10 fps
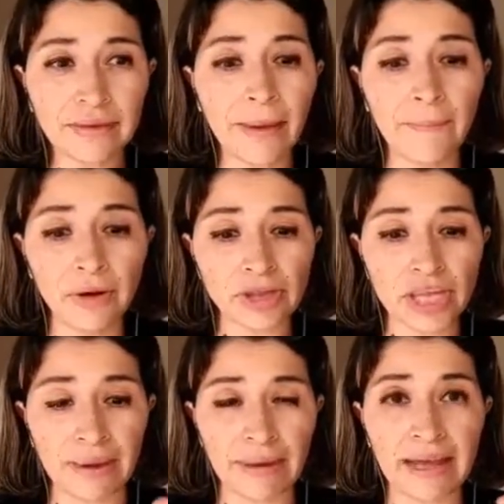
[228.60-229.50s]
much
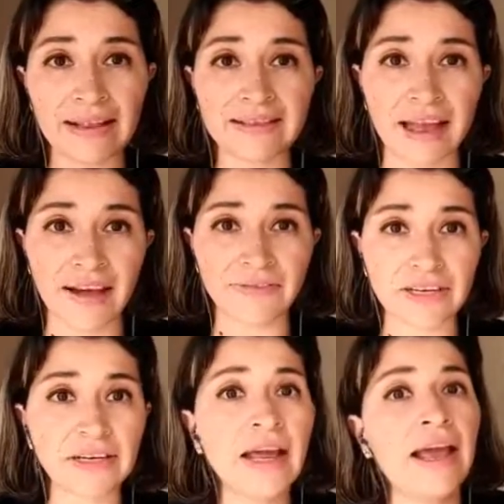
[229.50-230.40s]
chemicals
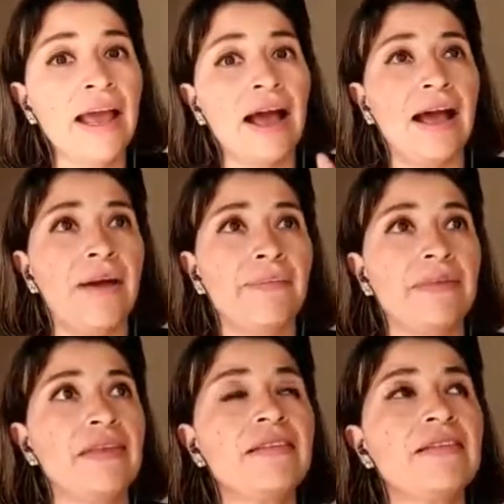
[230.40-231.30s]
after.
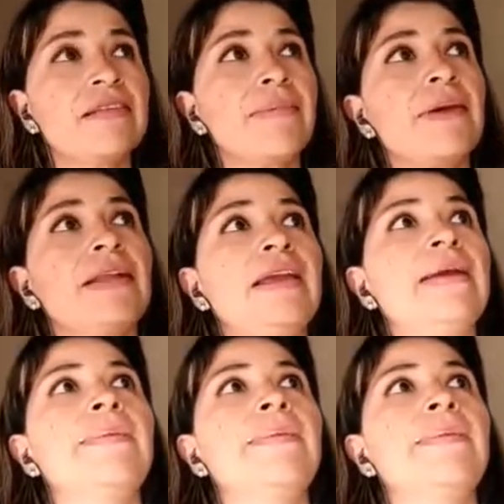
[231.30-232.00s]
This is a very,